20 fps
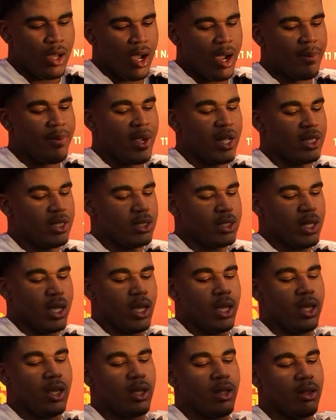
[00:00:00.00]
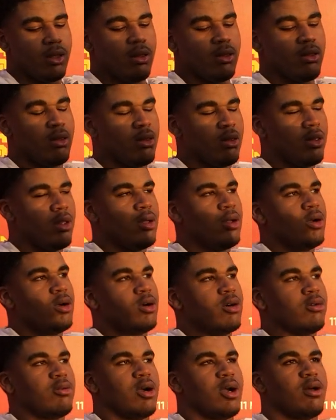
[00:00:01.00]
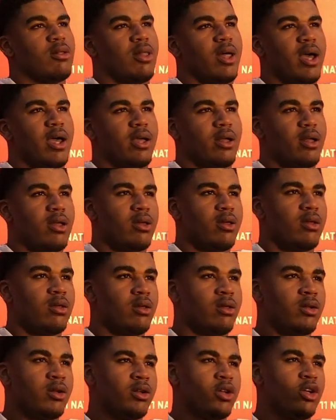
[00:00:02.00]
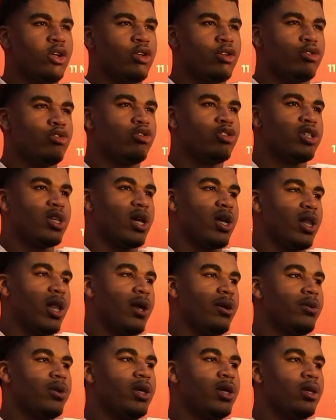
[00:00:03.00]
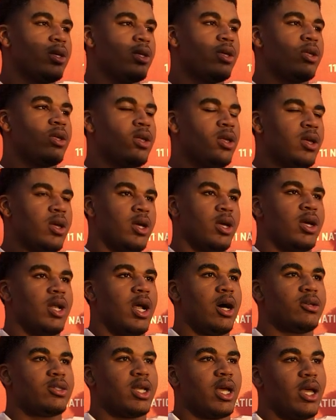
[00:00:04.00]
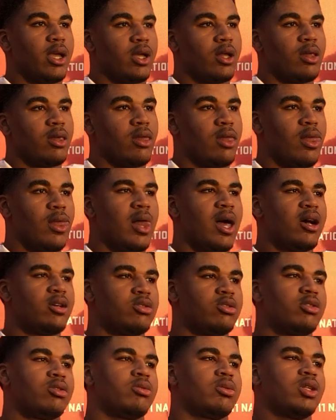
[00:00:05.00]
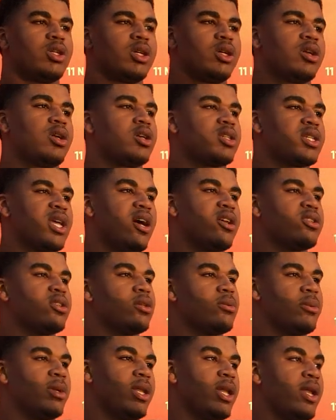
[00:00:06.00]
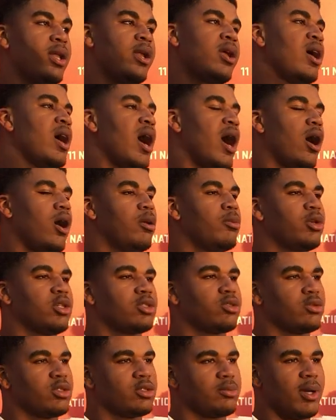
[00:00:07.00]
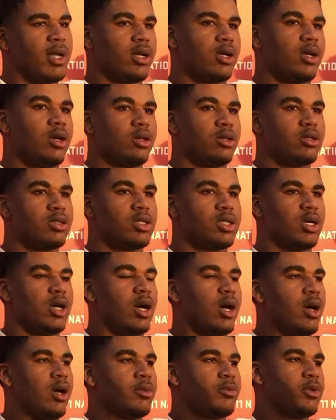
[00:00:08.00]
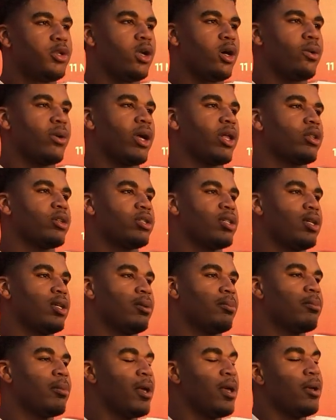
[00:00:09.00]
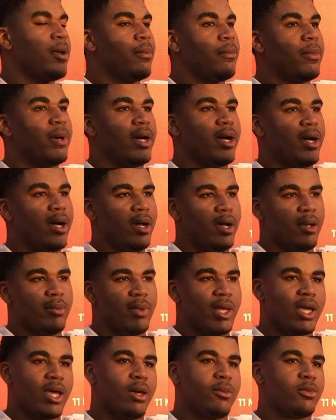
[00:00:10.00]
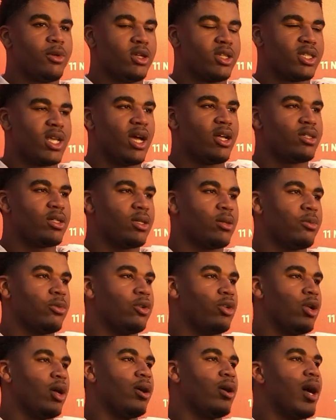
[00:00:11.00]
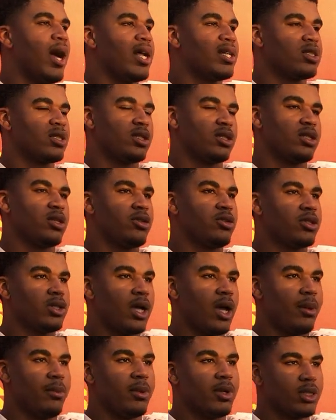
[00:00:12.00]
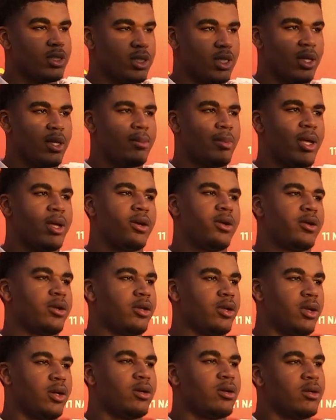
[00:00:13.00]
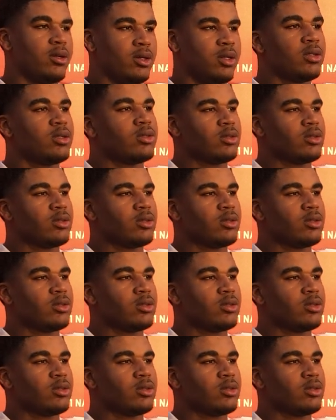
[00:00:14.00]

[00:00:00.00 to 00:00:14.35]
I'd probably say around like UCLA week. I was like, I was doing really good on scout team, and I almost was about to go to, you know, a regular team. But they kept me on scout team, you know. I just continued to get better. You know.